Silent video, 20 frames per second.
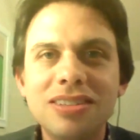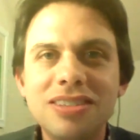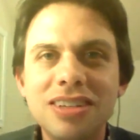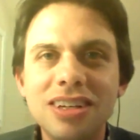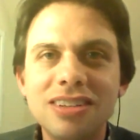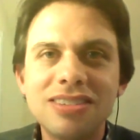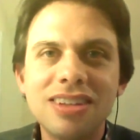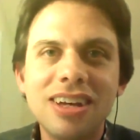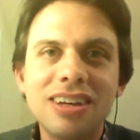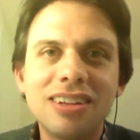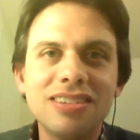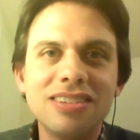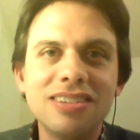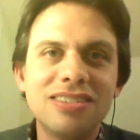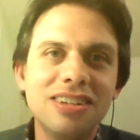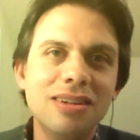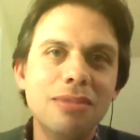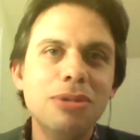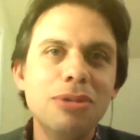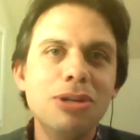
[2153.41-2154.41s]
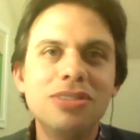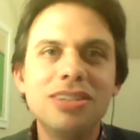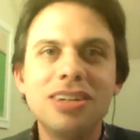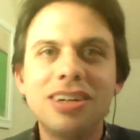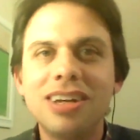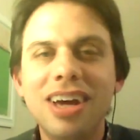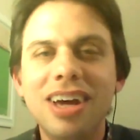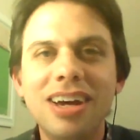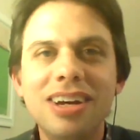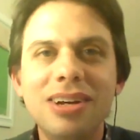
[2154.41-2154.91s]
it's it's like listening to
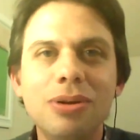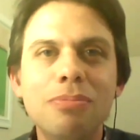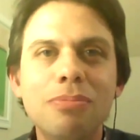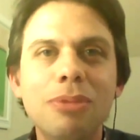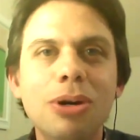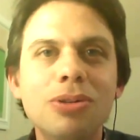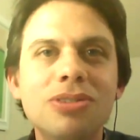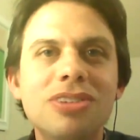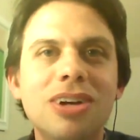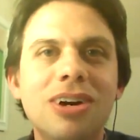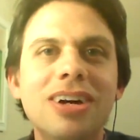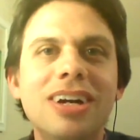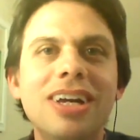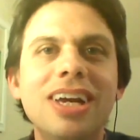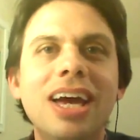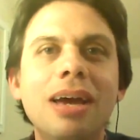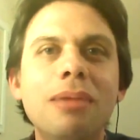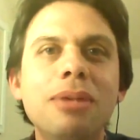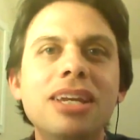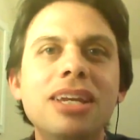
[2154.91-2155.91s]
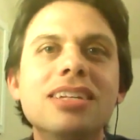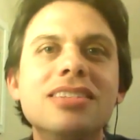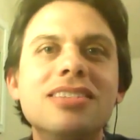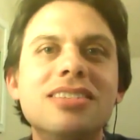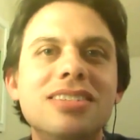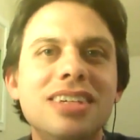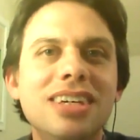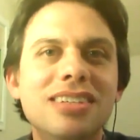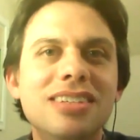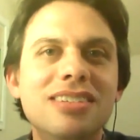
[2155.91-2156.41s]
music and not hearing Mozart. Yeah, I mean
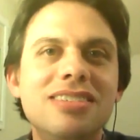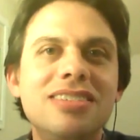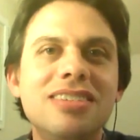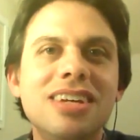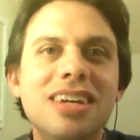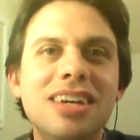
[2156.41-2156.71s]
it's it's